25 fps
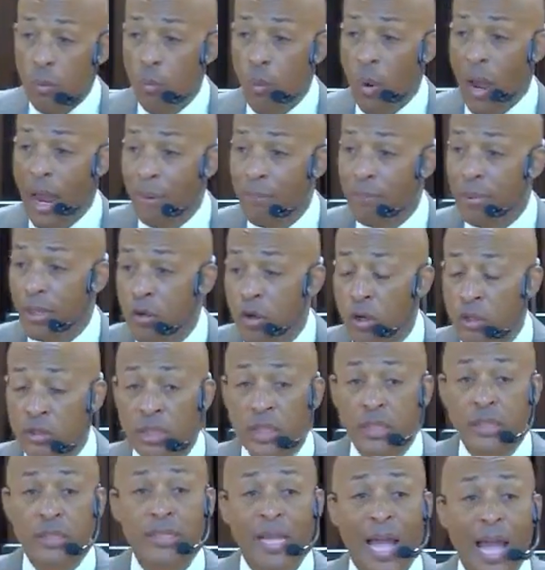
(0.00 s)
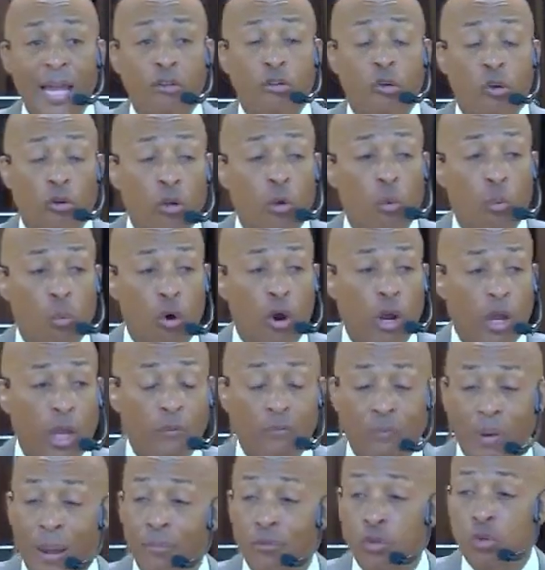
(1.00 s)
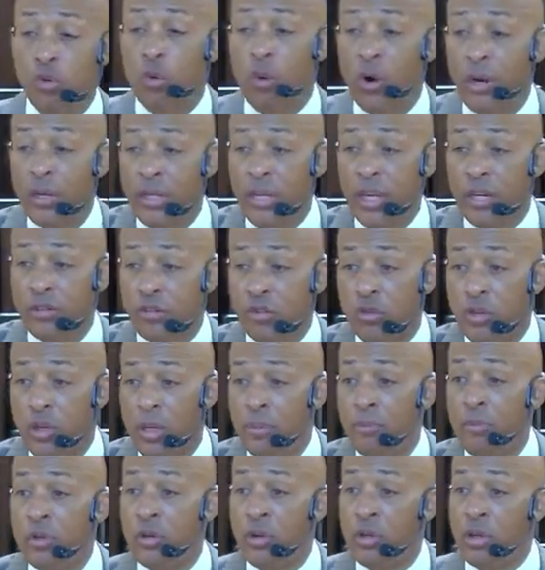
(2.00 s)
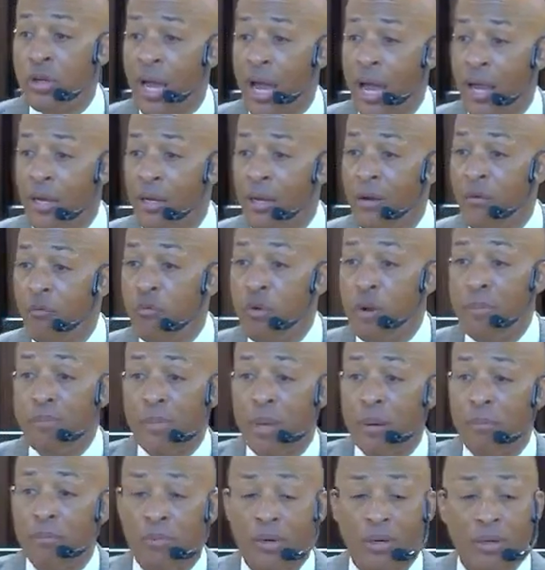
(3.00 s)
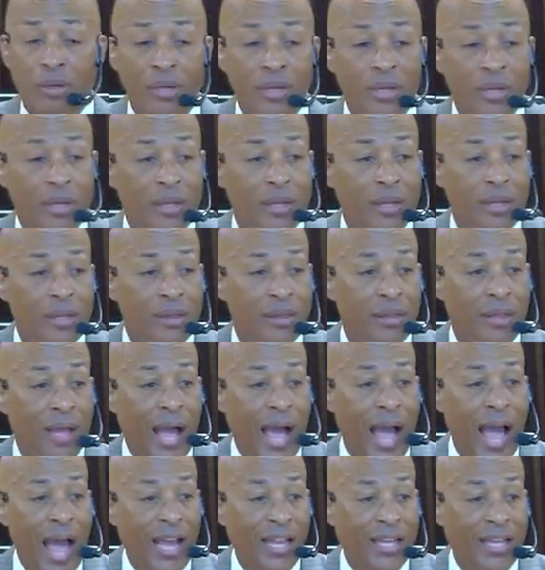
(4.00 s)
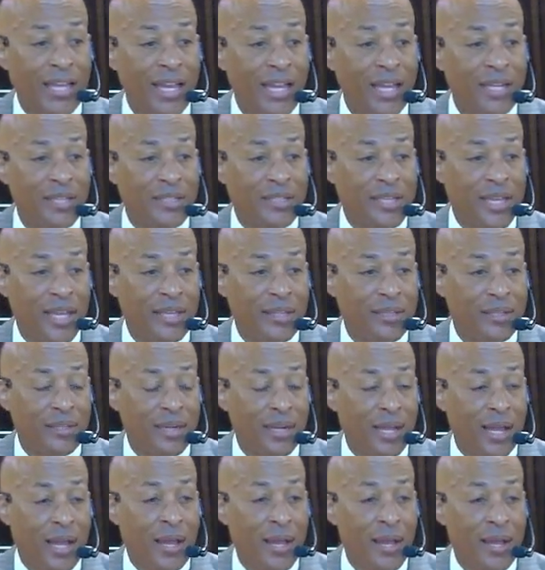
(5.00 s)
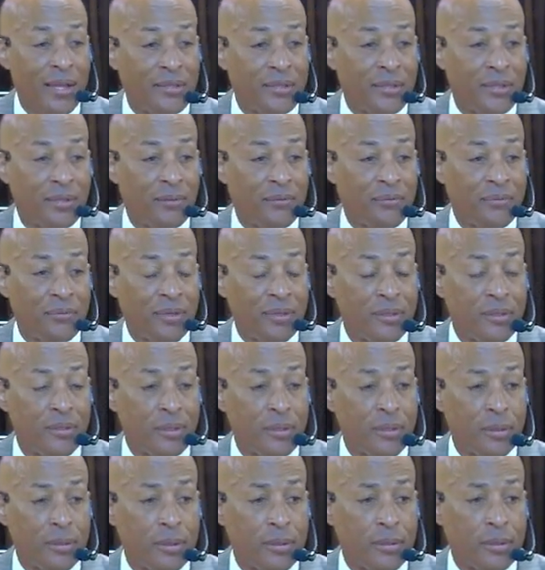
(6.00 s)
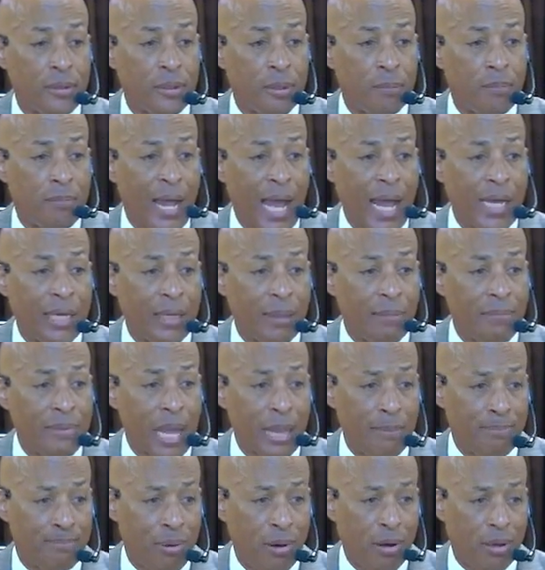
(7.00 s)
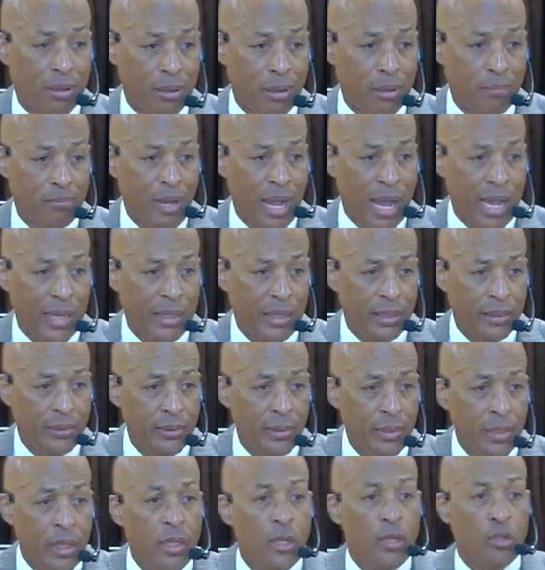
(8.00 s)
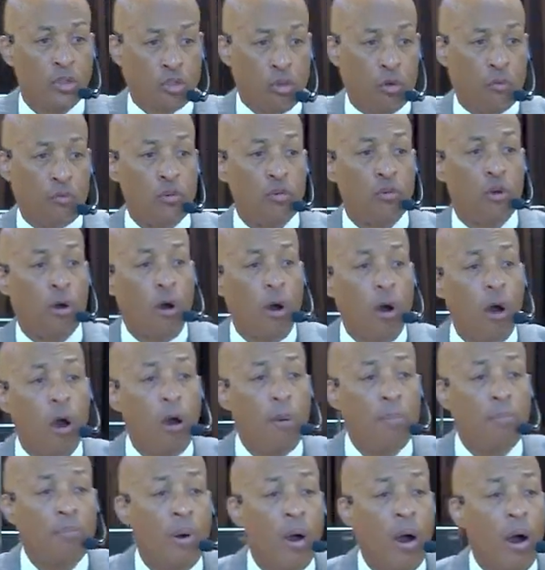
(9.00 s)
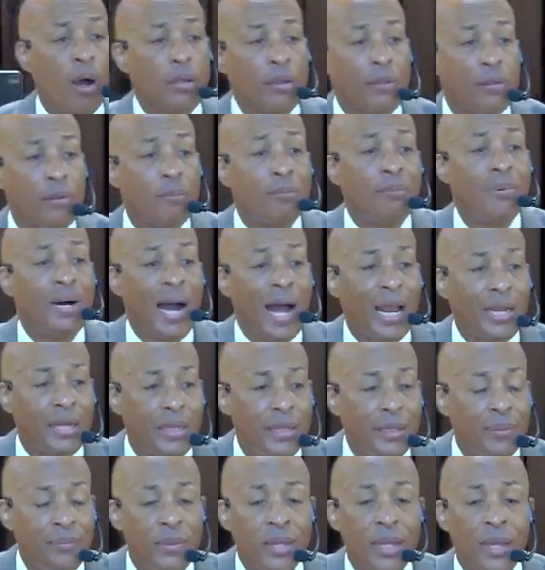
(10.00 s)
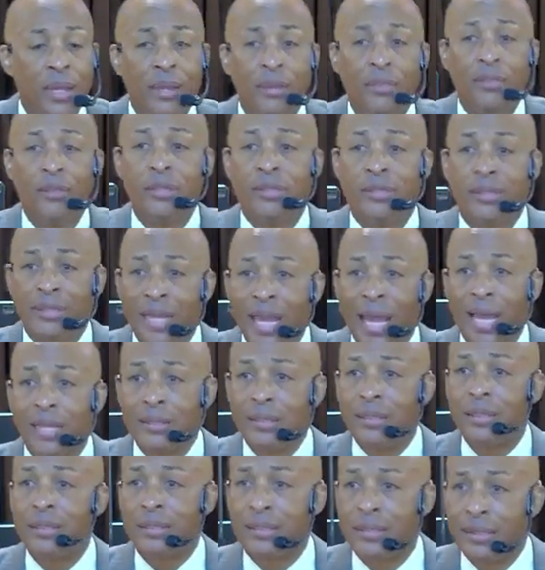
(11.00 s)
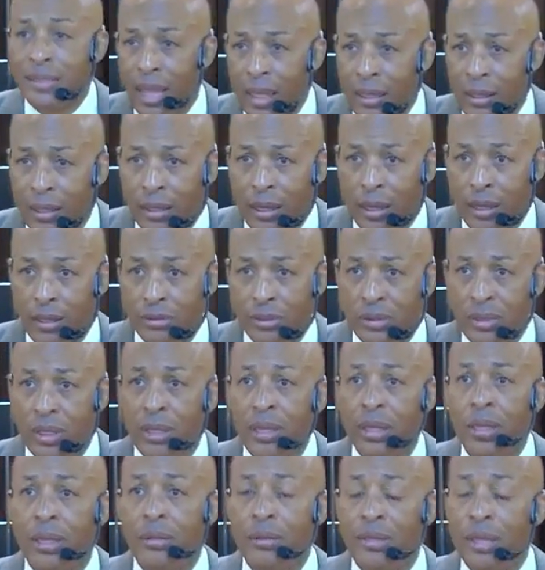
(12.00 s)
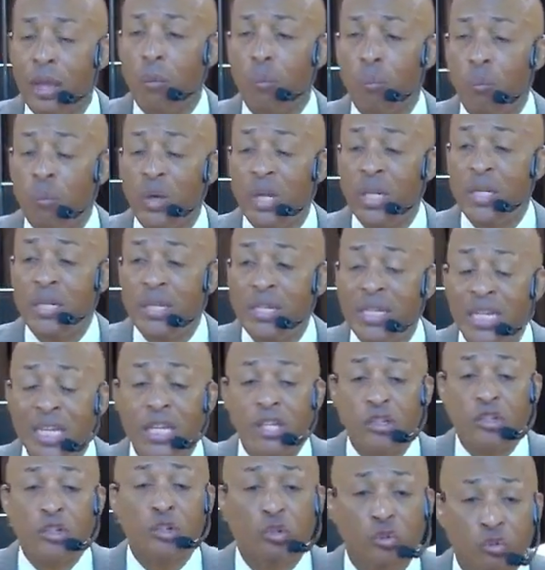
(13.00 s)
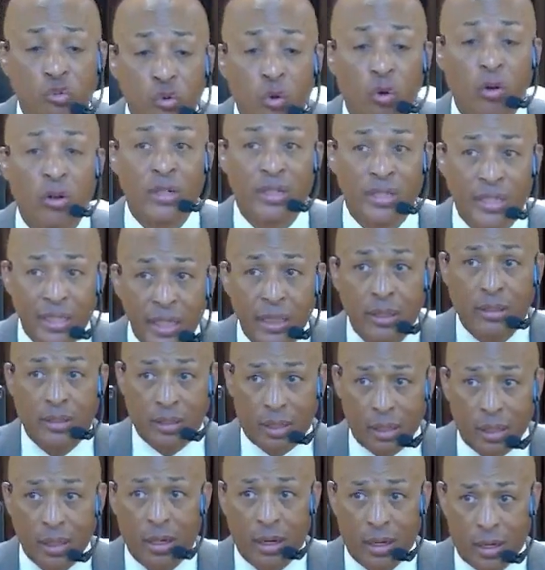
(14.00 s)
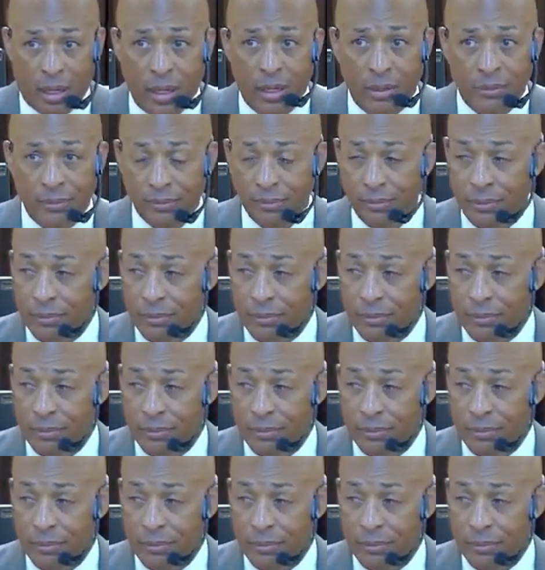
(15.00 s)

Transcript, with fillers: Why? Because it's not going to work if I'm drawing near to him and you're not. Remember, the eye can't take to the, uh, to the to the to the body i'm not part of the body so if you are part of the body the text is telling us that we need to draw near to god